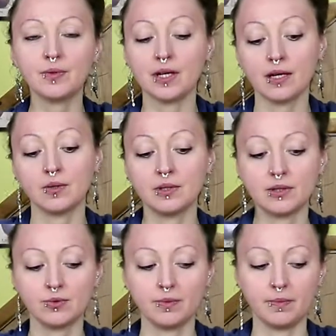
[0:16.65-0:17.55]
we are going
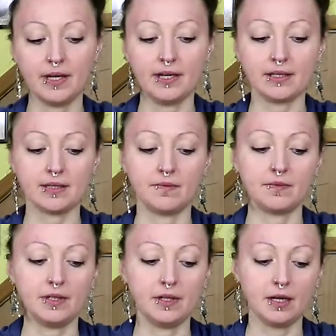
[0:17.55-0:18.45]
to make
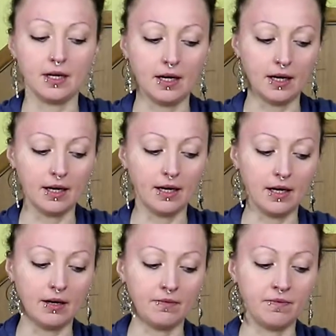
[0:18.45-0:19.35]
something
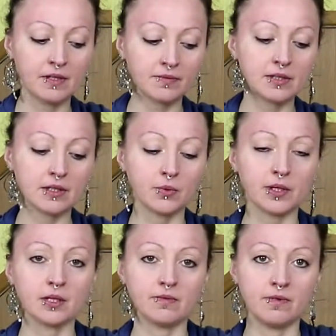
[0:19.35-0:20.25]
very
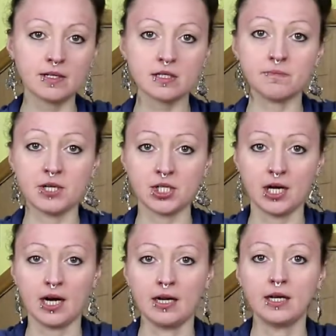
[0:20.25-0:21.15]
quick, very
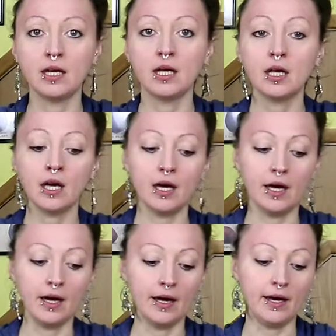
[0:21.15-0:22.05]
special,
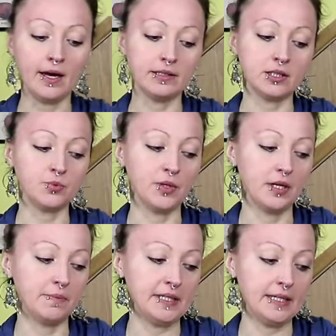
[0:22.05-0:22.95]
and it
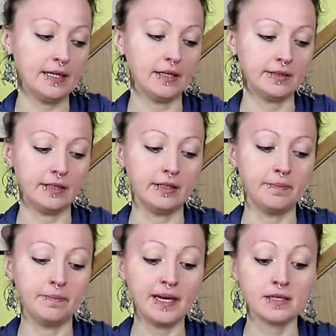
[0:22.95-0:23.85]
will be the
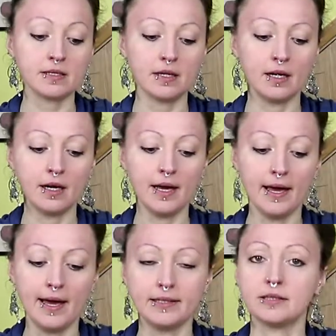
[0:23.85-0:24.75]
basil
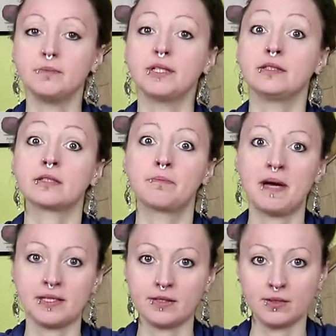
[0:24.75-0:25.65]
and mint
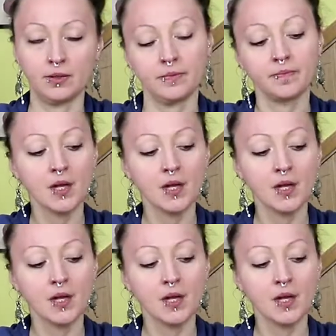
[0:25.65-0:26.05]
pesto.